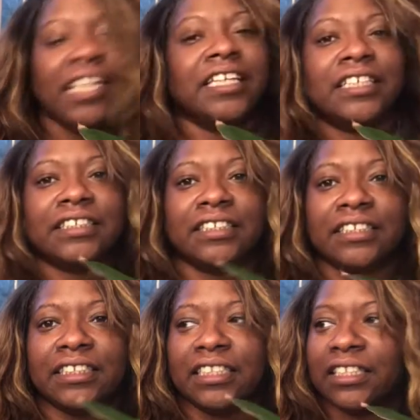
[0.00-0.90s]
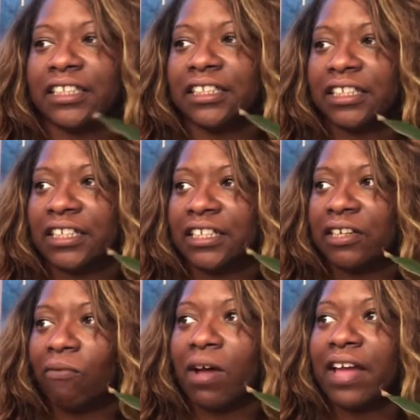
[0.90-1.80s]
is sitting,
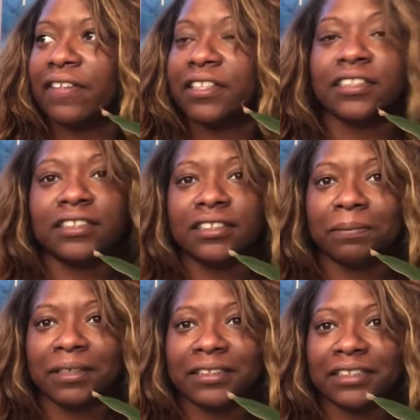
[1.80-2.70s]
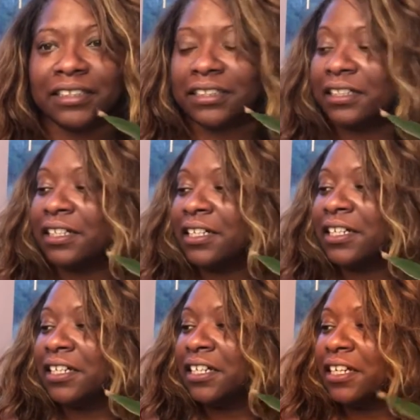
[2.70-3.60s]
well, I think this is a monstera,
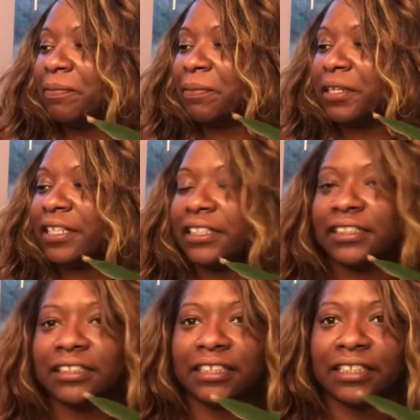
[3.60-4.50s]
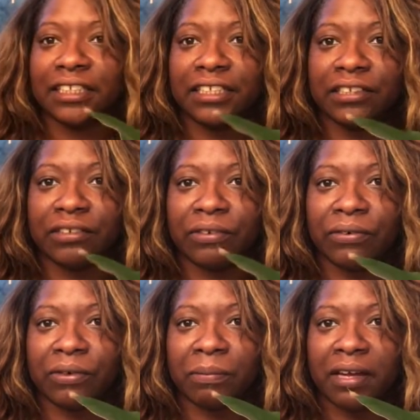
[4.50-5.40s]
but it is sitting here
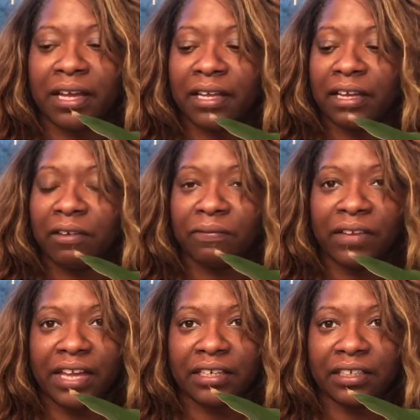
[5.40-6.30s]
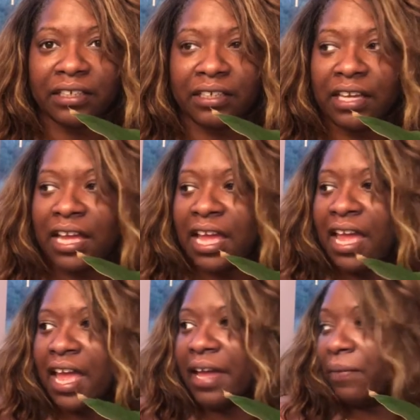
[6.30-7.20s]
on my vanity.
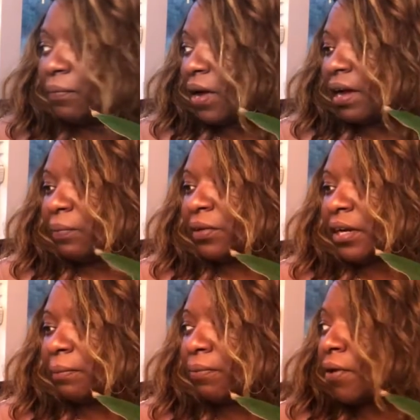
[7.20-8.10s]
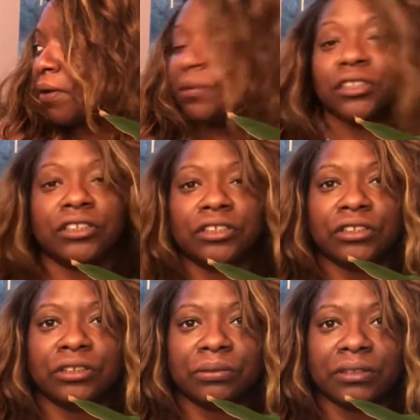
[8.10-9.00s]
And what I probably should
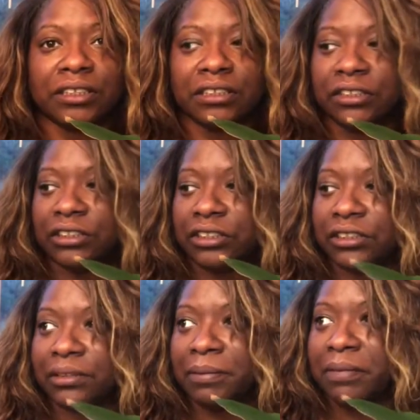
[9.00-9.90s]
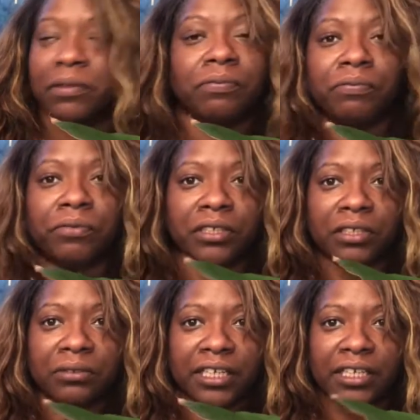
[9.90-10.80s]
do is just maybe
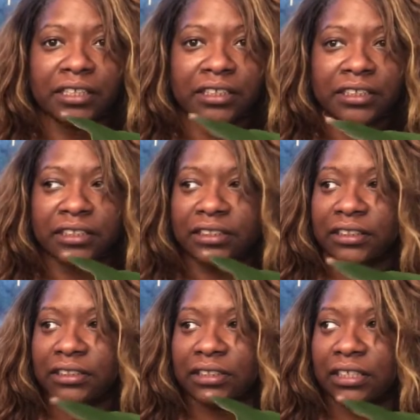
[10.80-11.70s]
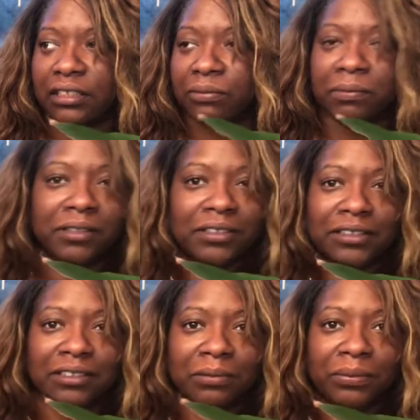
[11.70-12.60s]
relocate this to another one, but it
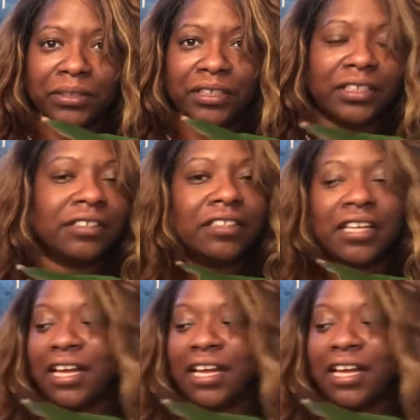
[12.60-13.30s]
looks so pretty here,